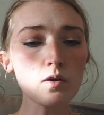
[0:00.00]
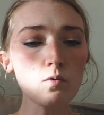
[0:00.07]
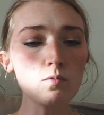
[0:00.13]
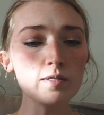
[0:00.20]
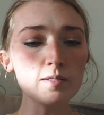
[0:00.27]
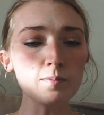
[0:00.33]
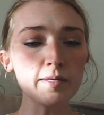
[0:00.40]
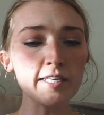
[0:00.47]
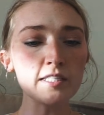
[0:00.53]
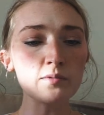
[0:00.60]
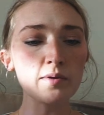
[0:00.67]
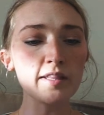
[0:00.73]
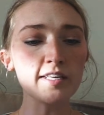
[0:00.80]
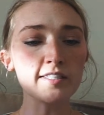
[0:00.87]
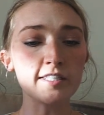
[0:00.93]
was pleased
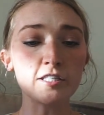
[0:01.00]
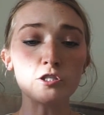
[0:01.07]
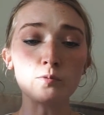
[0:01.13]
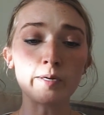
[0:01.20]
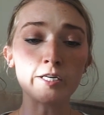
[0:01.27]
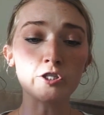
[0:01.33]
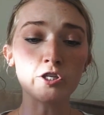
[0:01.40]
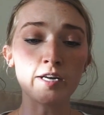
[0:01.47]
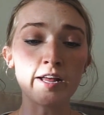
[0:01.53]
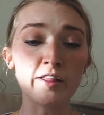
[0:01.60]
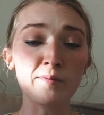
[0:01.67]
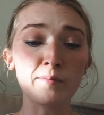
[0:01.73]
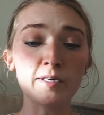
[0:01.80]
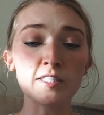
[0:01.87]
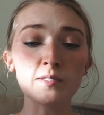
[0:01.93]
with the situation and
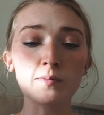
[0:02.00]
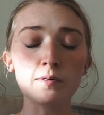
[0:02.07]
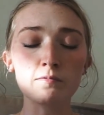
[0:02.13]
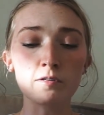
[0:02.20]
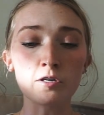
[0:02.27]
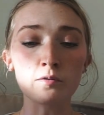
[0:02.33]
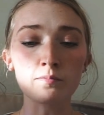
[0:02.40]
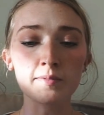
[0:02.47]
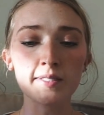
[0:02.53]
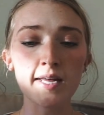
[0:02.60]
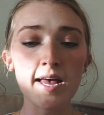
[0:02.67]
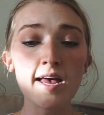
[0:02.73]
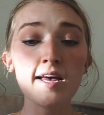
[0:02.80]
the principal rooms,